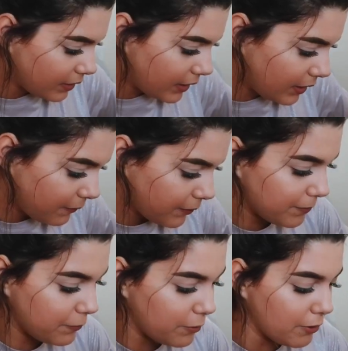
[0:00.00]
Then
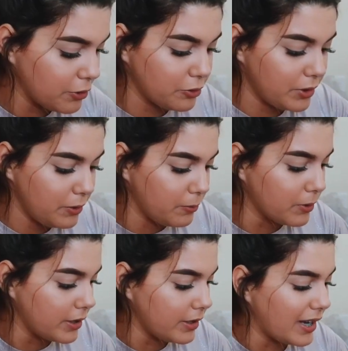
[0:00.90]
from Forever 21,
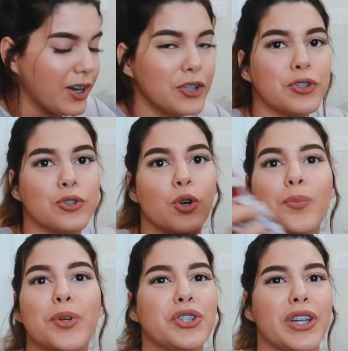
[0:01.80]
I got
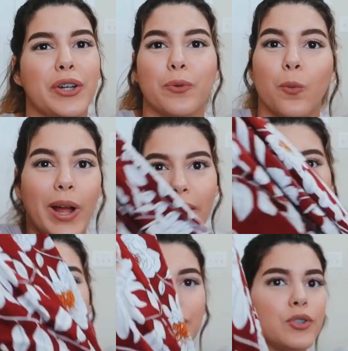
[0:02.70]
so much like
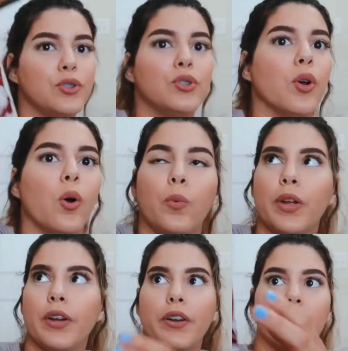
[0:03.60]
red, it's so
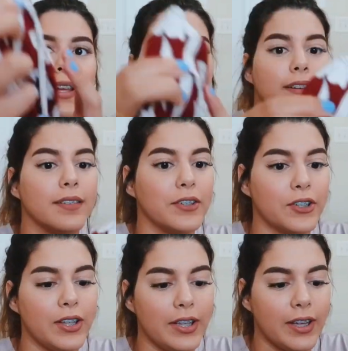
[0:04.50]
weird, like
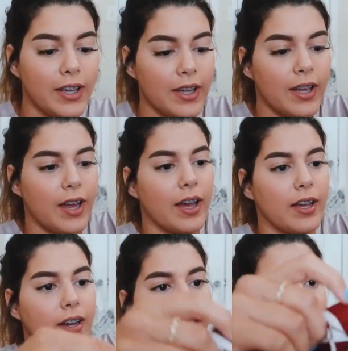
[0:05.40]
literally.
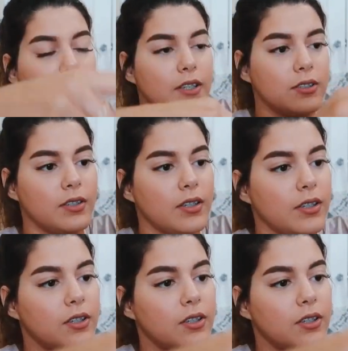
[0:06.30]
I got this,